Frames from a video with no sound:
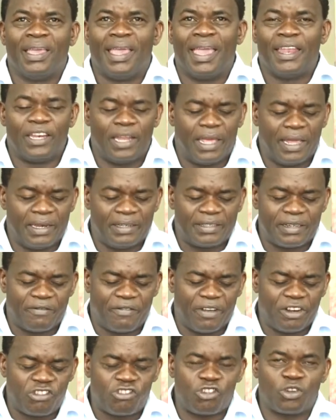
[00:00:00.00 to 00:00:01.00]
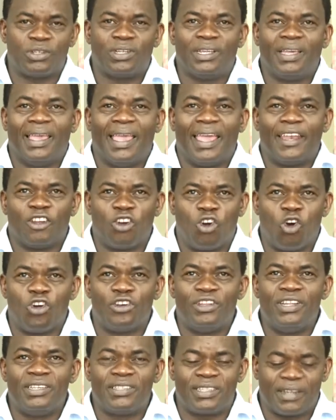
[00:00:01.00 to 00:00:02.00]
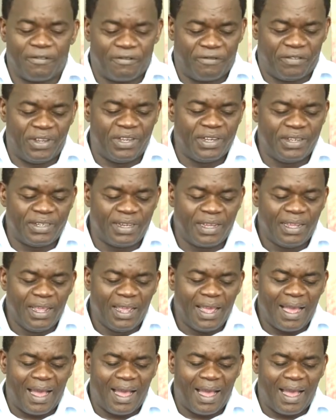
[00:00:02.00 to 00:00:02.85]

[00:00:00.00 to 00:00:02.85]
and intervention, and God intervened.